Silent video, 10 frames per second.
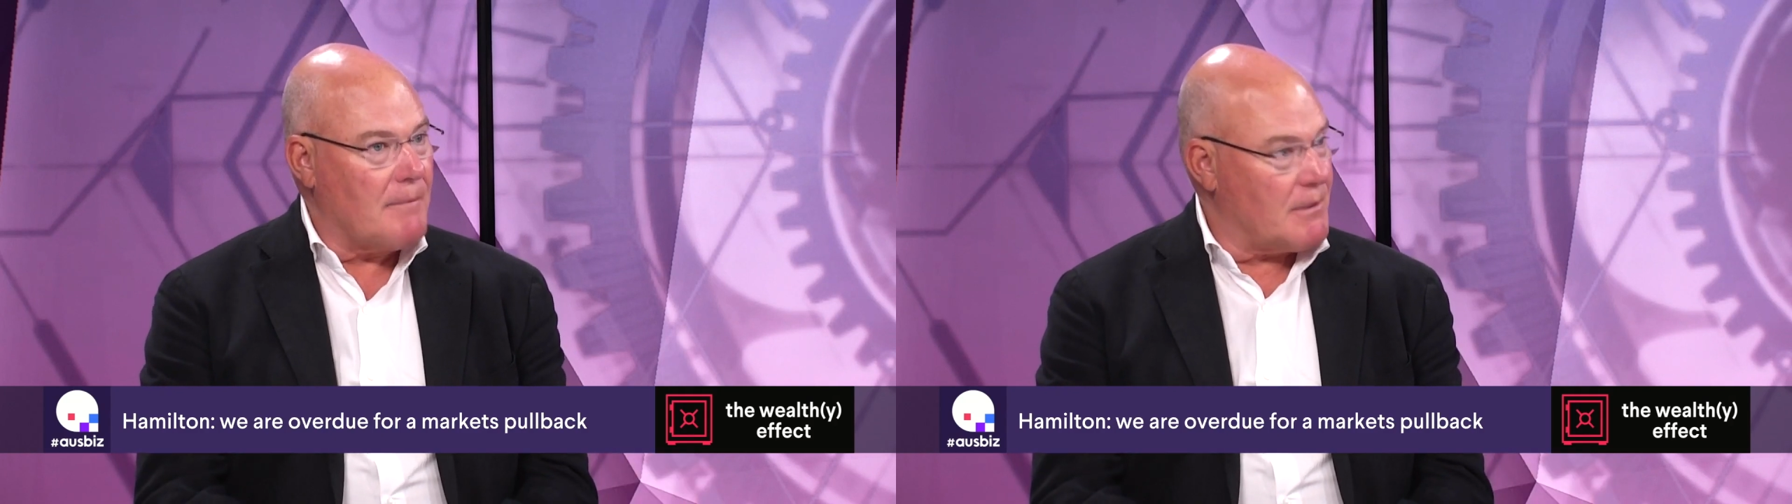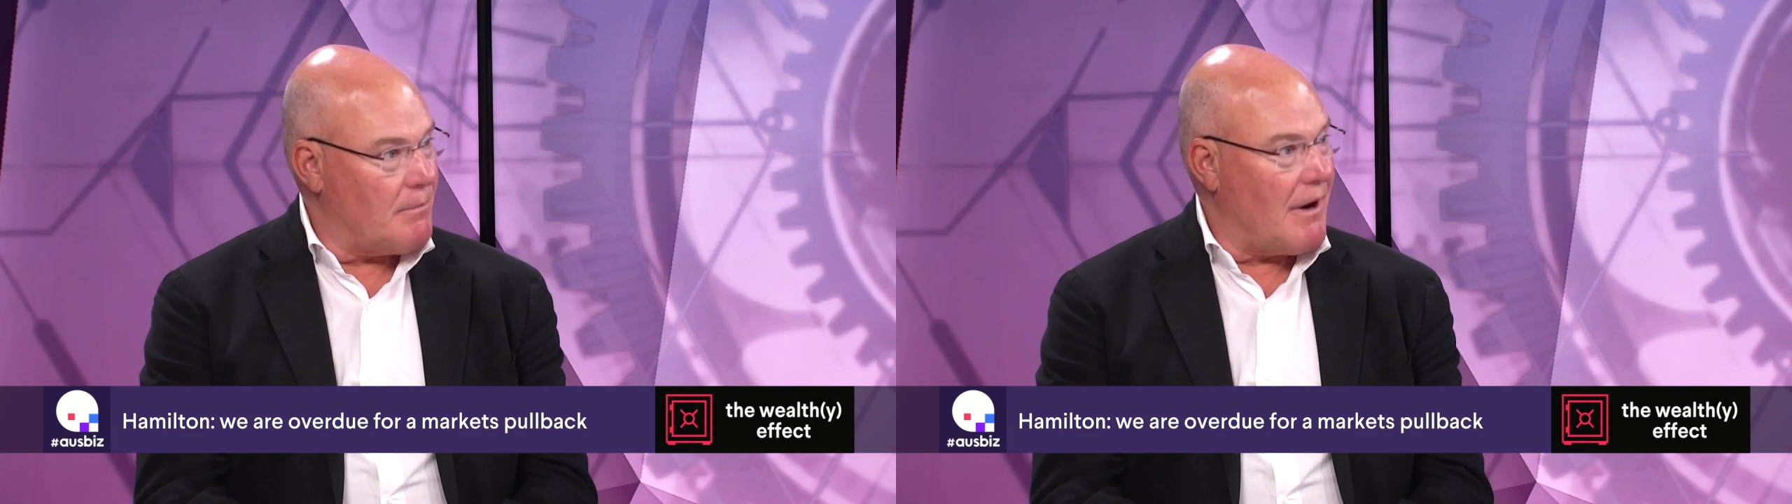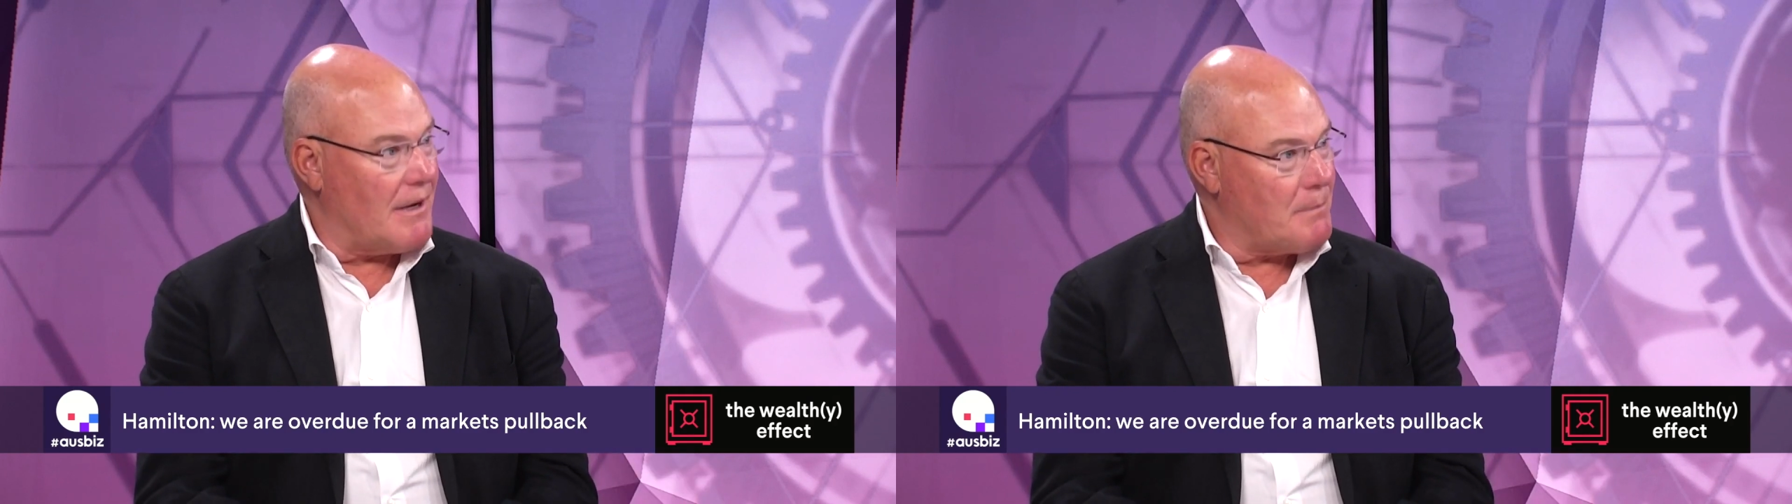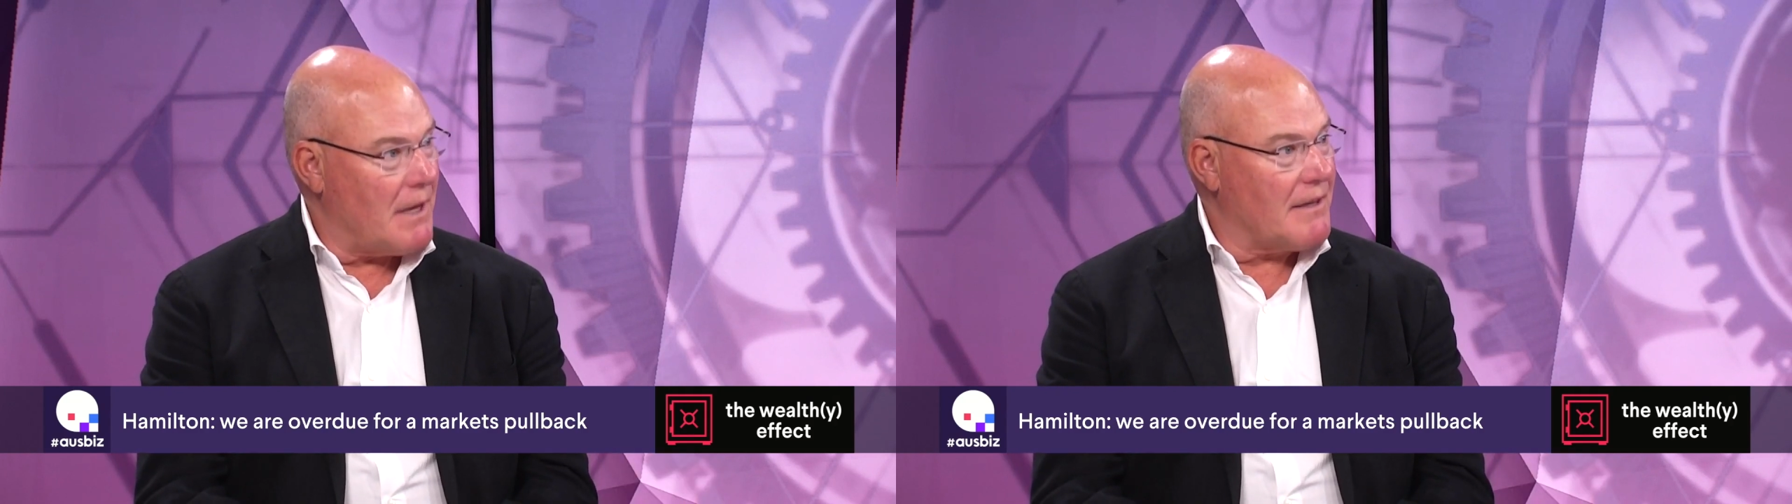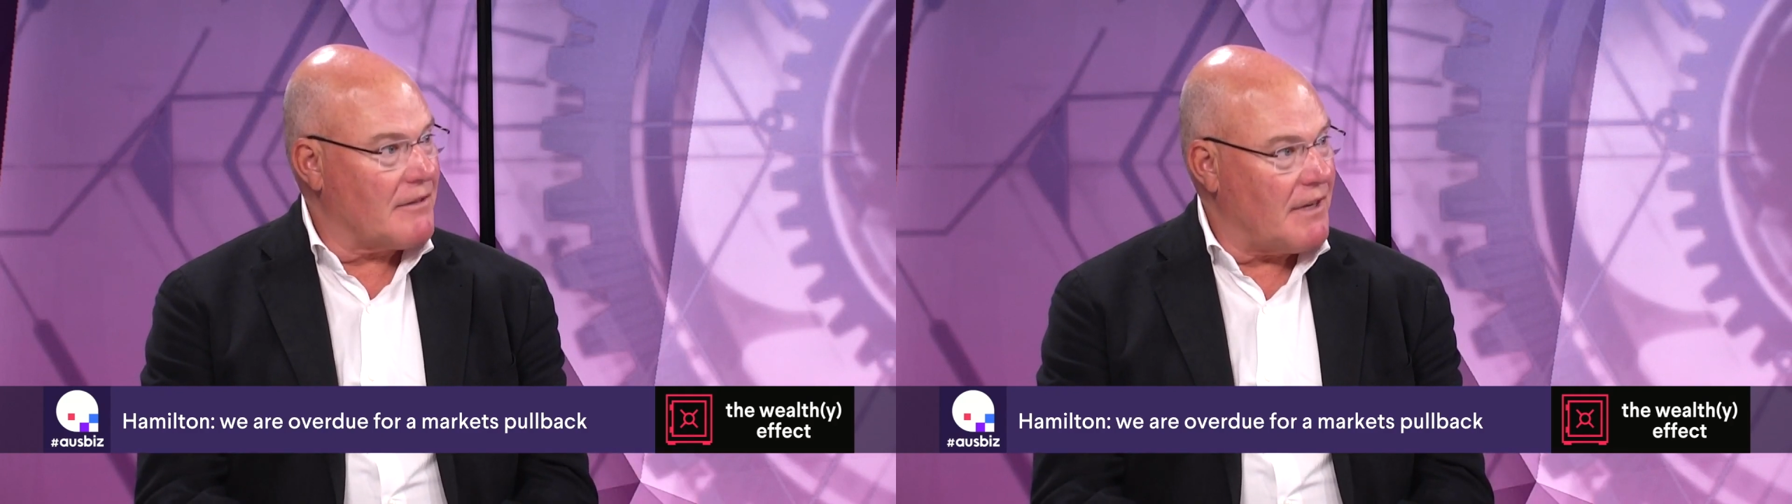surprised
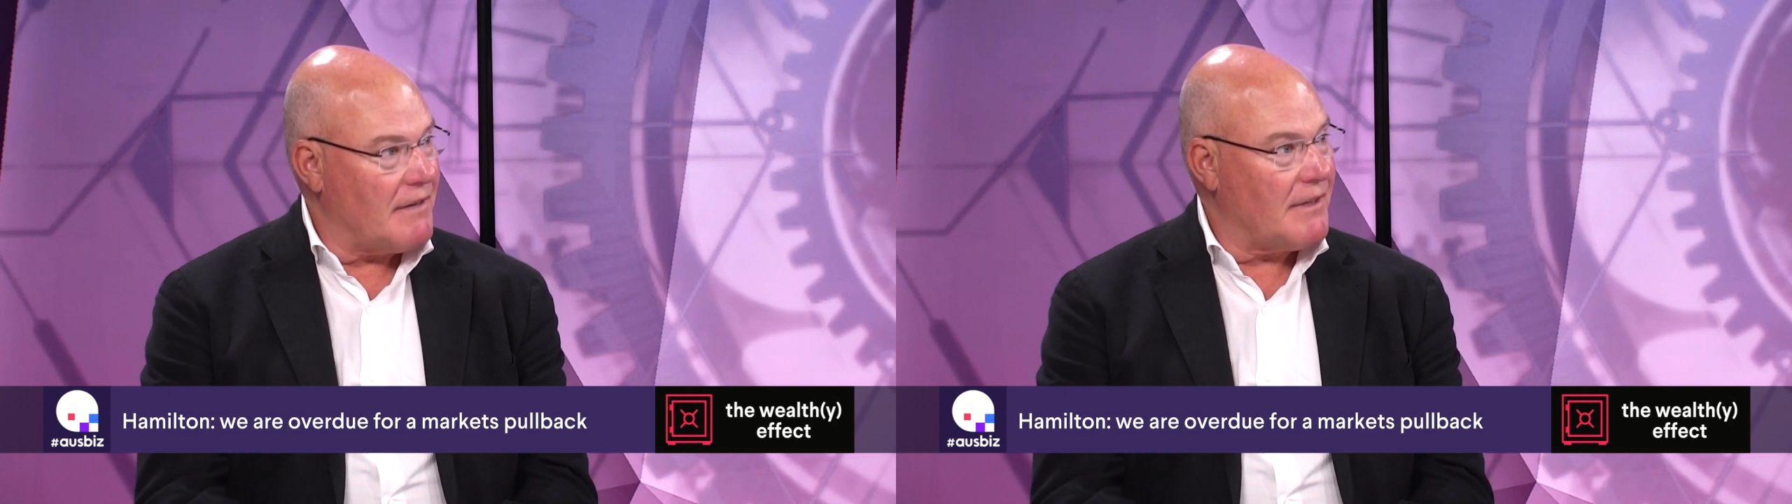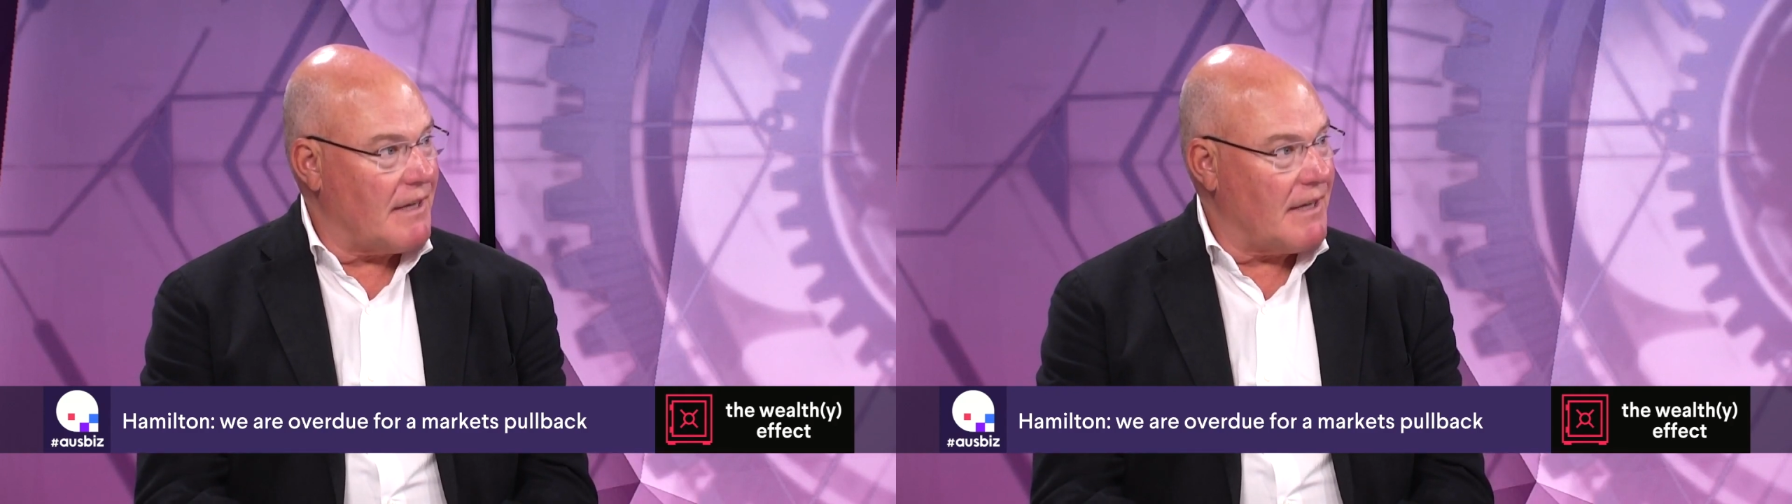by the extent of it,